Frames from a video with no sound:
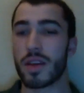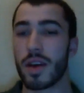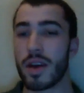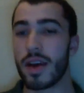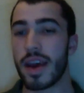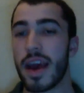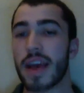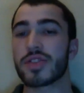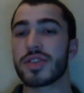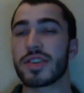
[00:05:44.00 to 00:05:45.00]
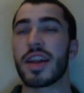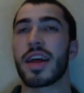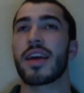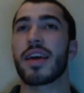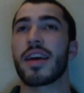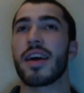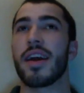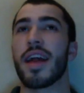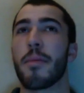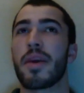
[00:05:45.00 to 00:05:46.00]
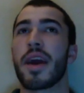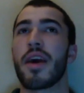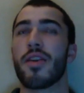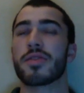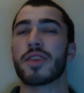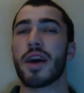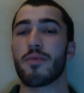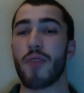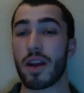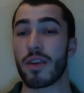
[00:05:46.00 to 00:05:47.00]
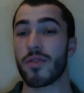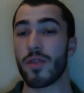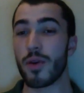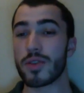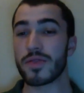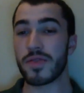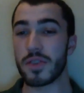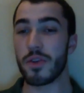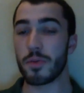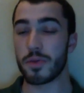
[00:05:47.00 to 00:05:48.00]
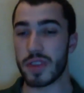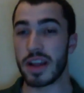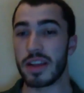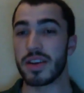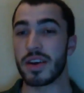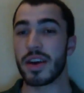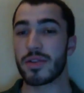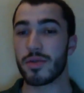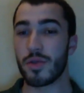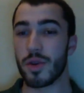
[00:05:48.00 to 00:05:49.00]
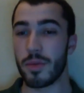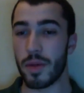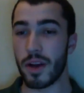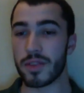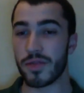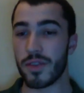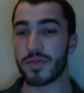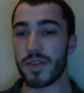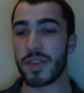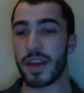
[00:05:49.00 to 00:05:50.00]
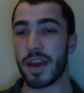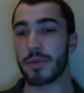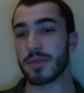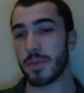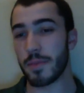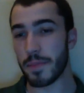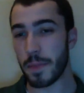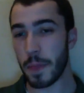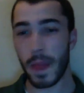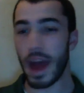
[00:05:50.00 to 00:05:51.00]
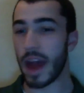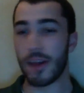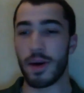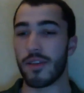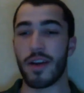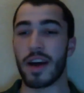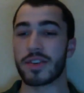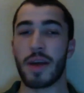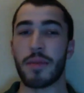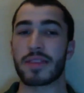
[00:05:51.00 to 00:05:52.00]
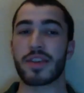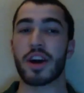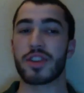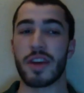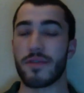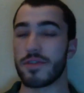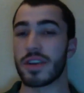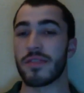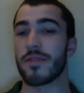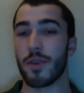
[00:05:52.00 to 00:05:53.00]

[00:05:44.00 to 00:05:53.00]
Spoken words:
He actually set an NBA all-time record for lowest field goal percentage through a player's first 15 games. I don't want a roster. I'm not touching that for 7-4.